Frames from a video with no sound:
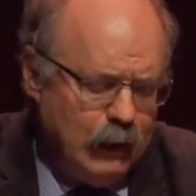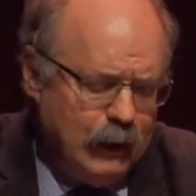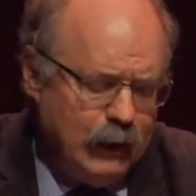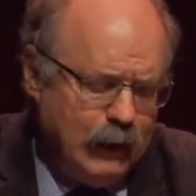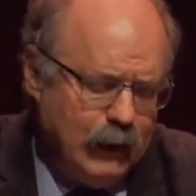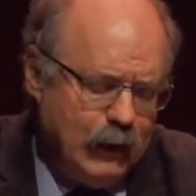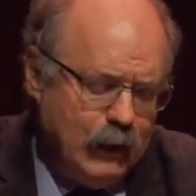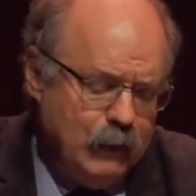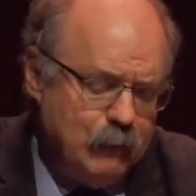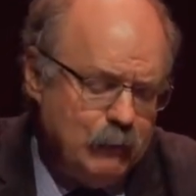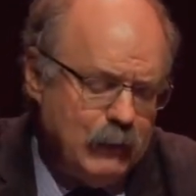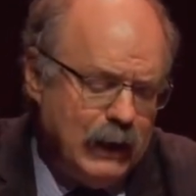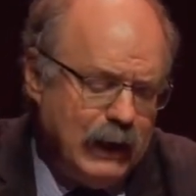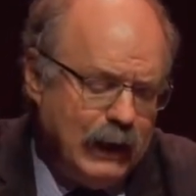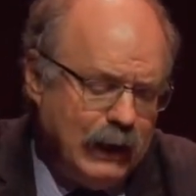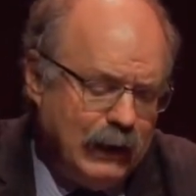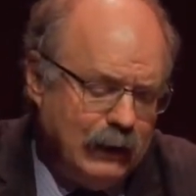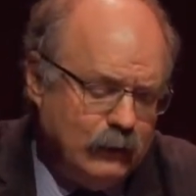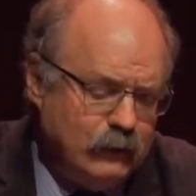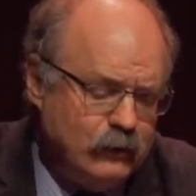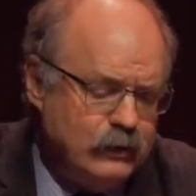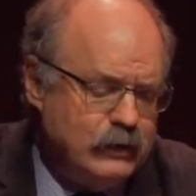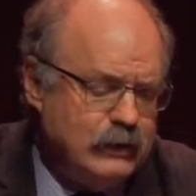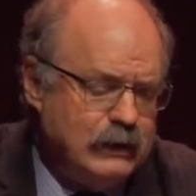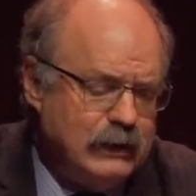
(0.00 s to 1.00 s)

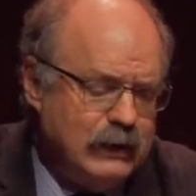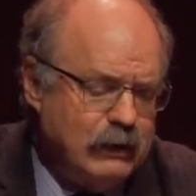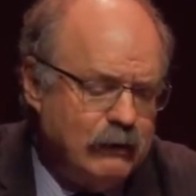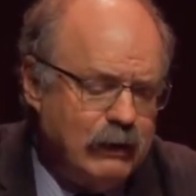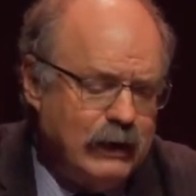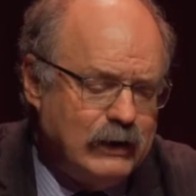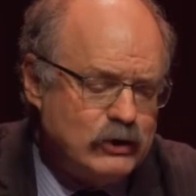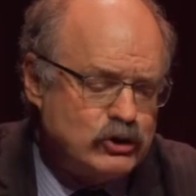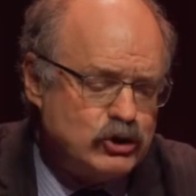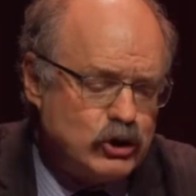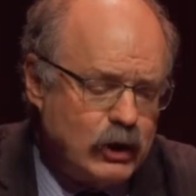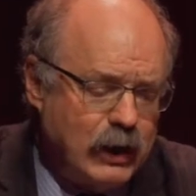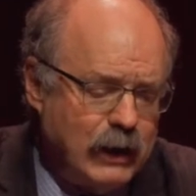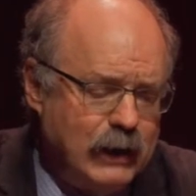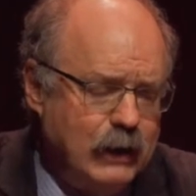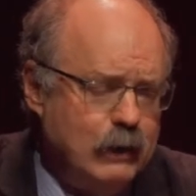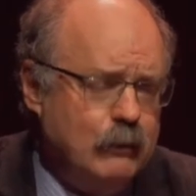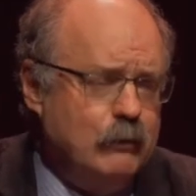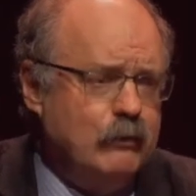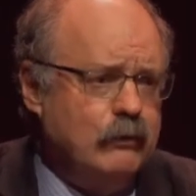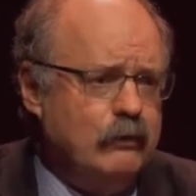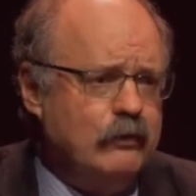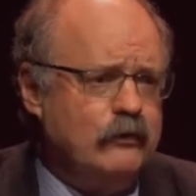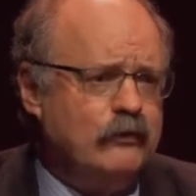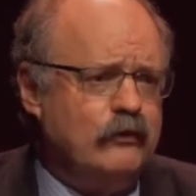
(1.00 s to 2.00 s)
and the great
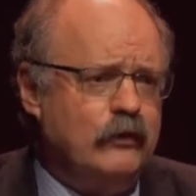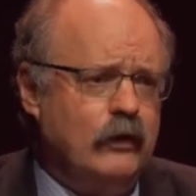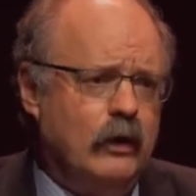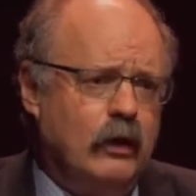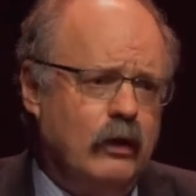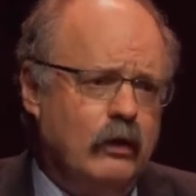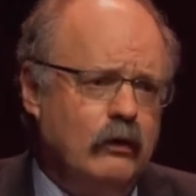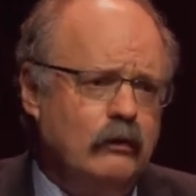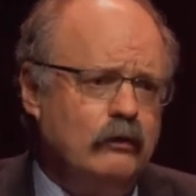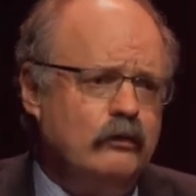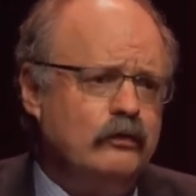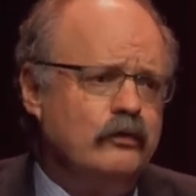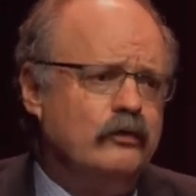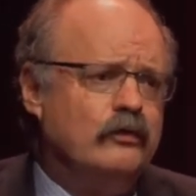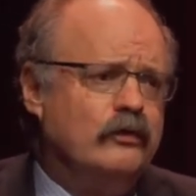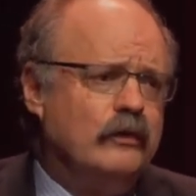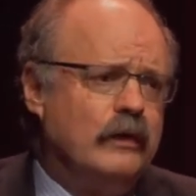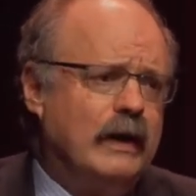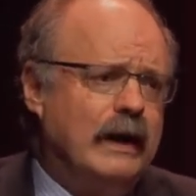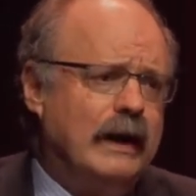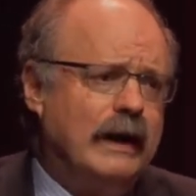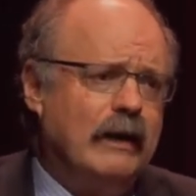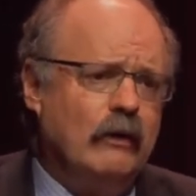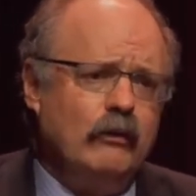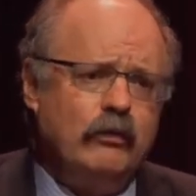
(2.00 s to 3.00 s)
triumph of
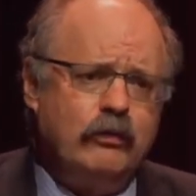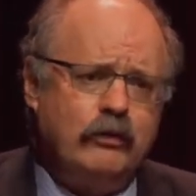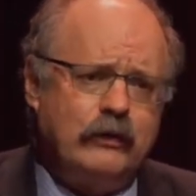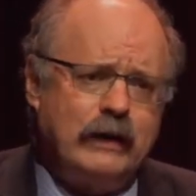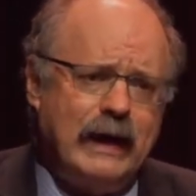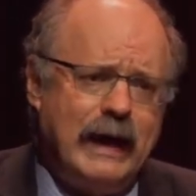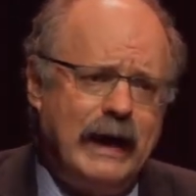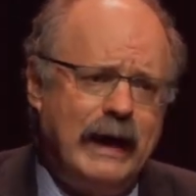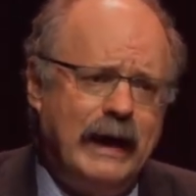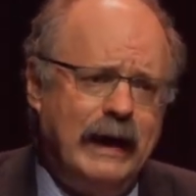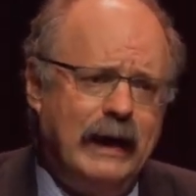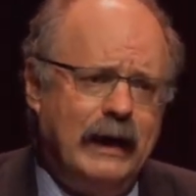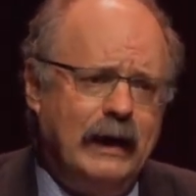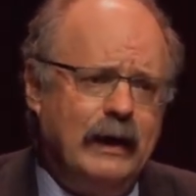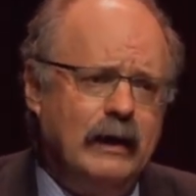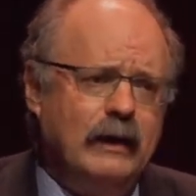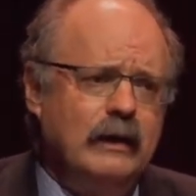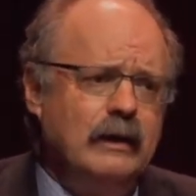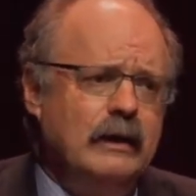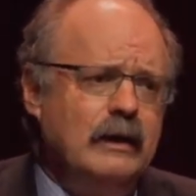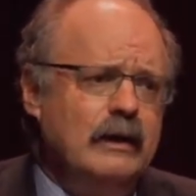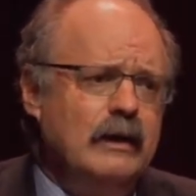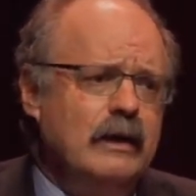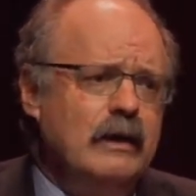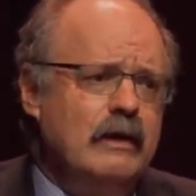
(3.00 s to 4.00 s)

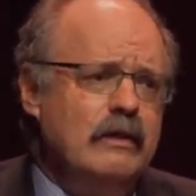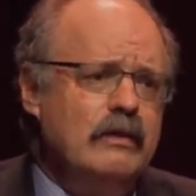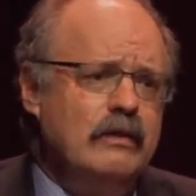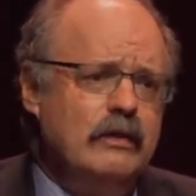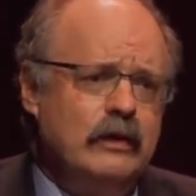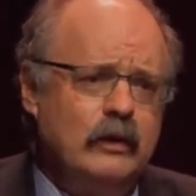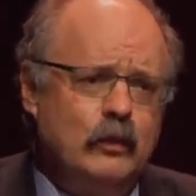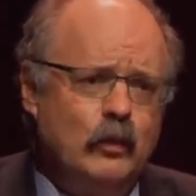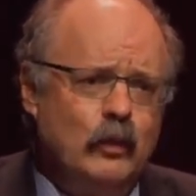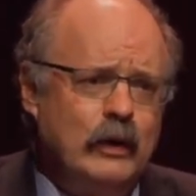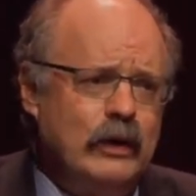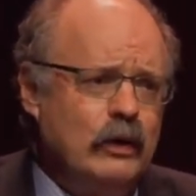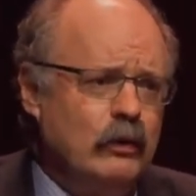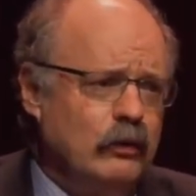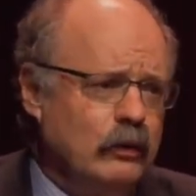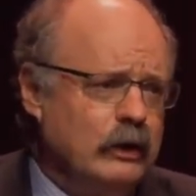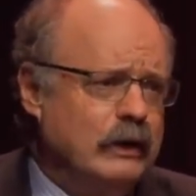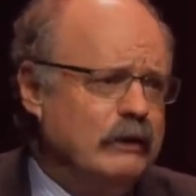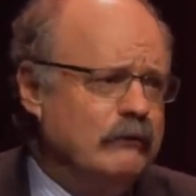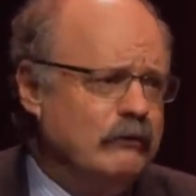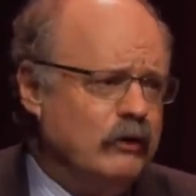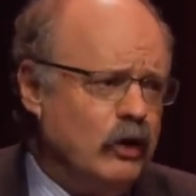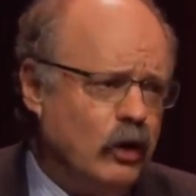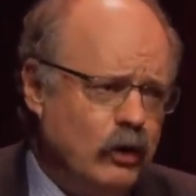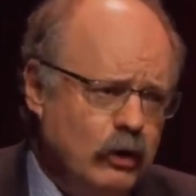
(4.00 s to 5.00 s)
healthcare, that we all
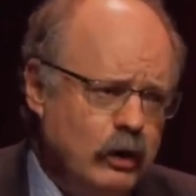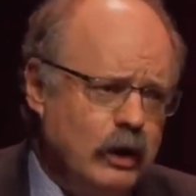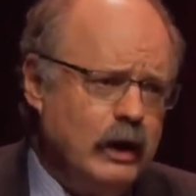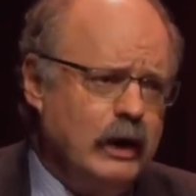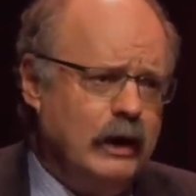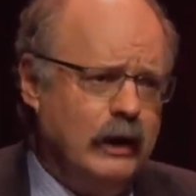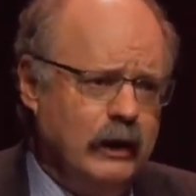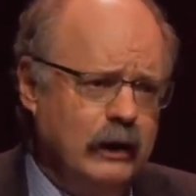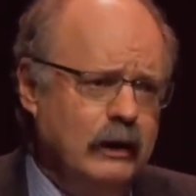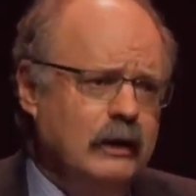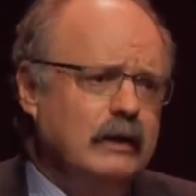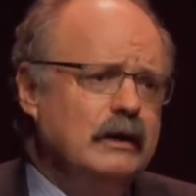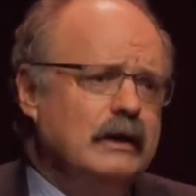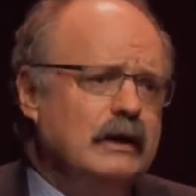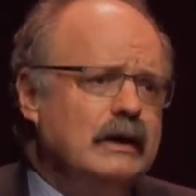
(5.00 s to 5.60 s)
live longer,